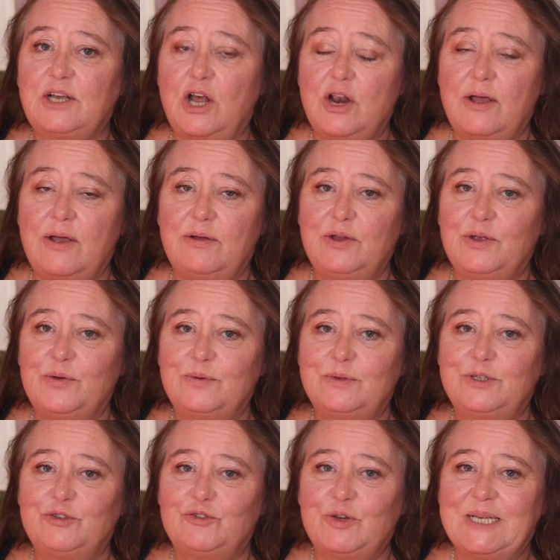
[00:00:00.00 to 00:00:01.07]
colonial
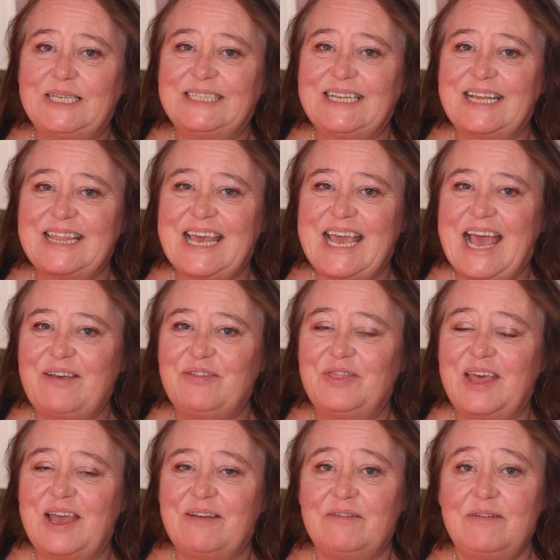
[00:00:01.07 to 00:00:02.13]
streets that they had
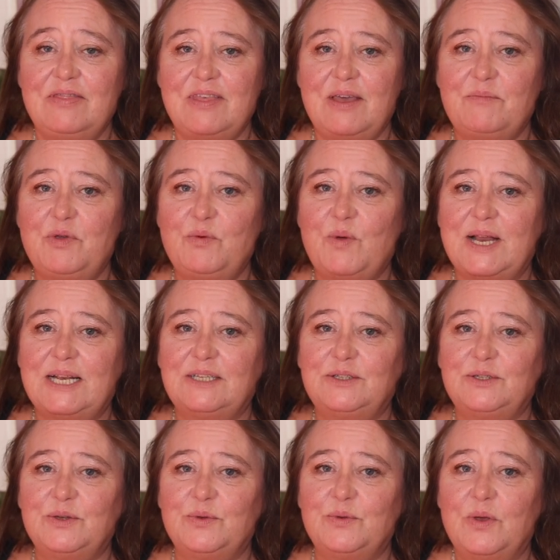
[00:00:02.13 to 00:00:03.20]
there, and then we went
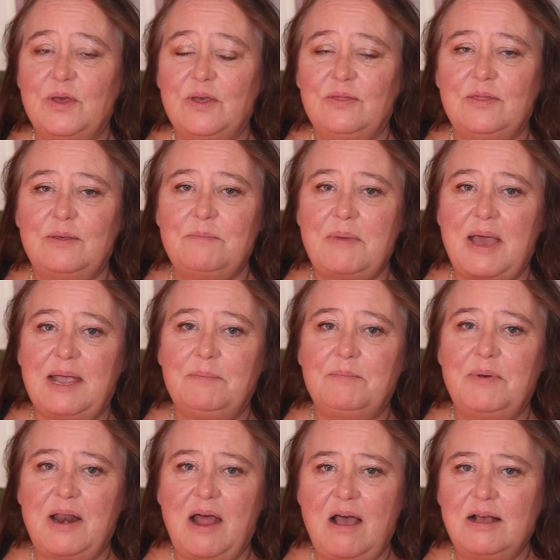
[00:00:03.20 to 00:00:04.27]
to the main
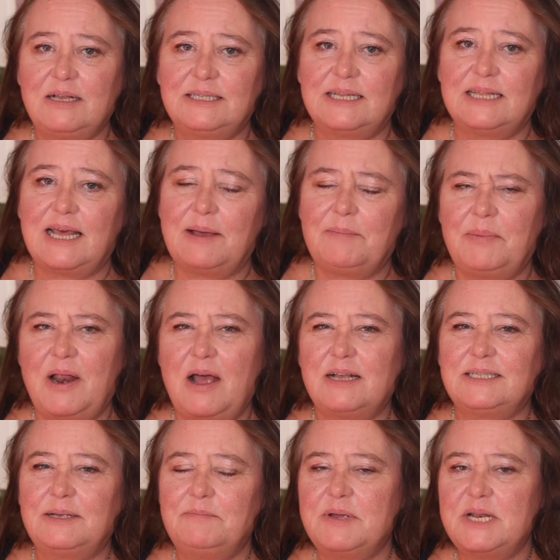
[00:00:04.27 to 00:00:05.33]
plaza there,
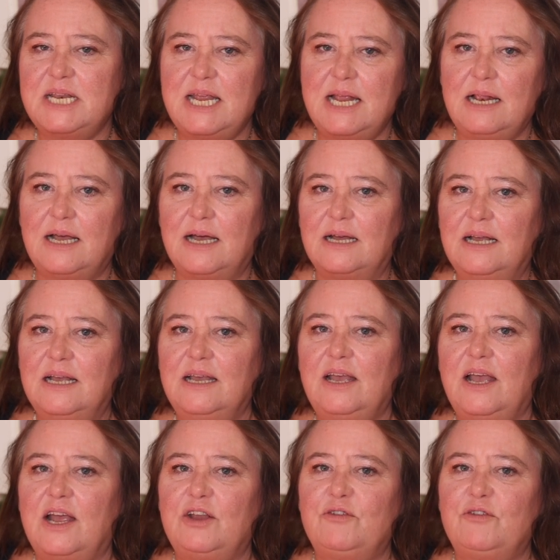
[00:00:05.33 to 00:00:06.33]
Plaza Manila. And